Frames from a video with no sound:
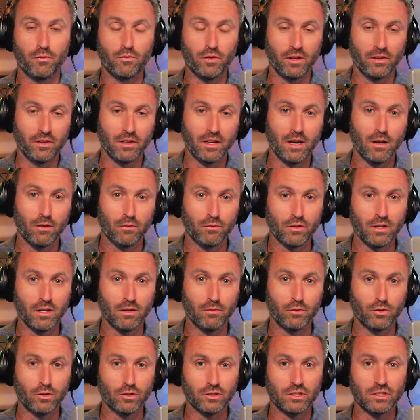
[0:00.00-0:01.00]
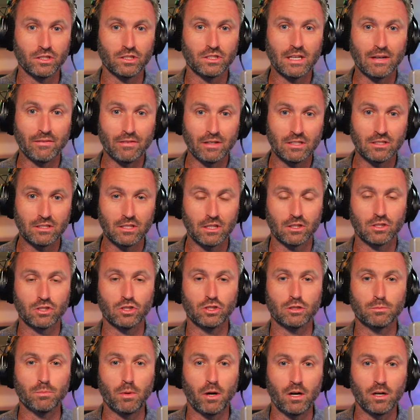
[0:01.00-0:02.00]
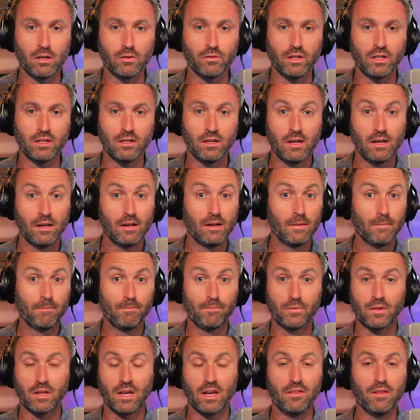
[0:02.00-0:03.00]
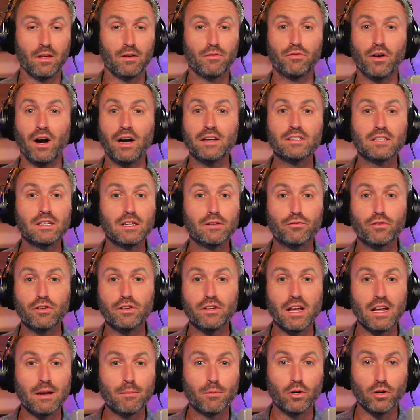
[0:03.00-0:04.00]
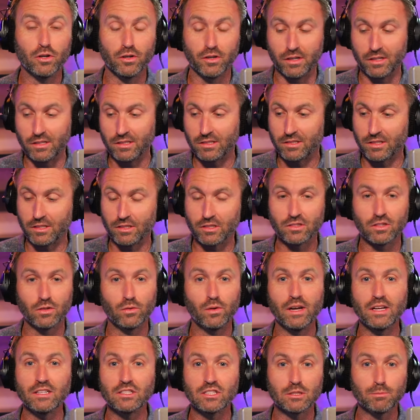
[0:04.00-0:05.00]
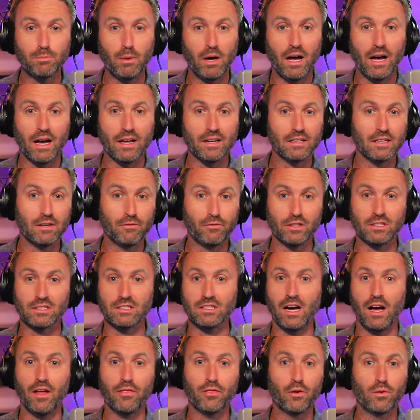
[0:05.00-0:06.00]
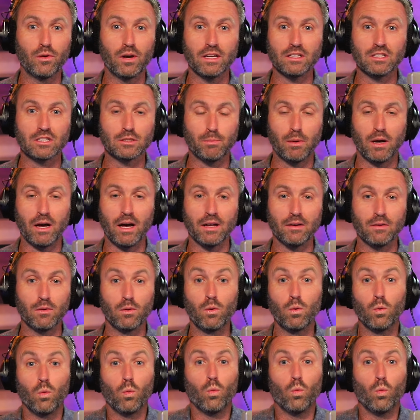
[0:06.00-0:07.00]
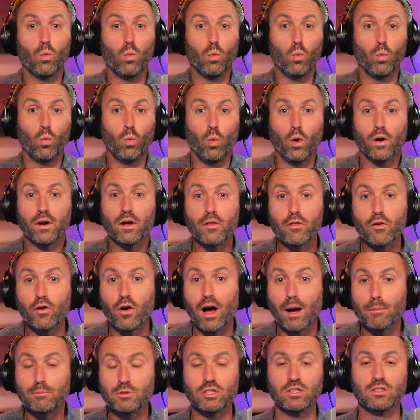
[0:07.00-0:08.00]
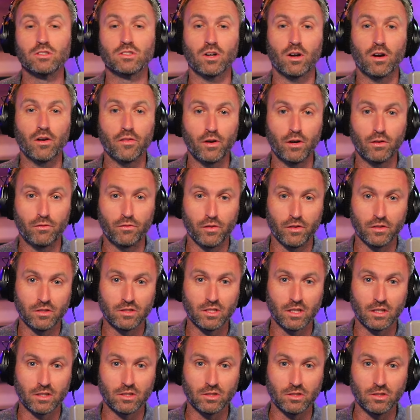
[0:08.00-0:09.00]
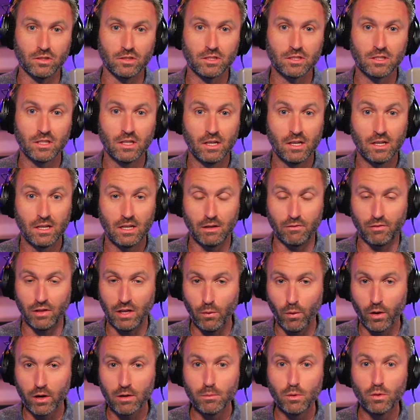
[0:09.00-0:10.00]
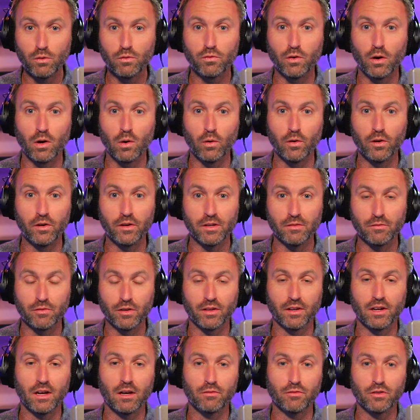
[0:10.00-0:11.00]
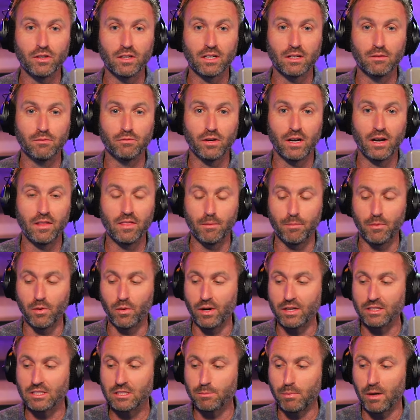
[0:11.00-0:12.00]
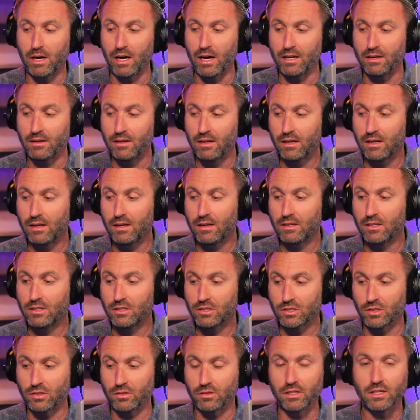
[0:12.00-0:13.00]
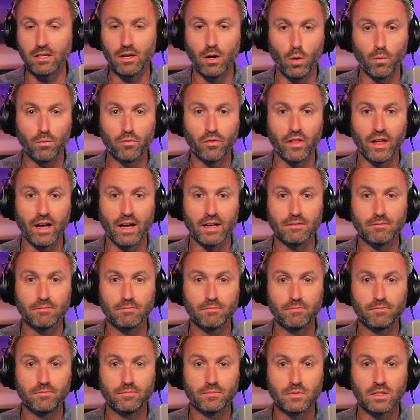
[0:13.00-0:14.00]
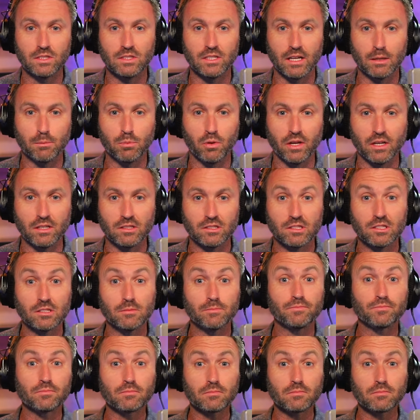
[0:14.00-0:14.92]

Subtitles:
Philadelphia versus 76ers part of it. Can they find a different neighborhood? Is this the right spot? If it's not the right spot, what other options are there for the Sixers? If they want to move forward and Philadelphia can find them the right spot, certainly you hope for that to take place.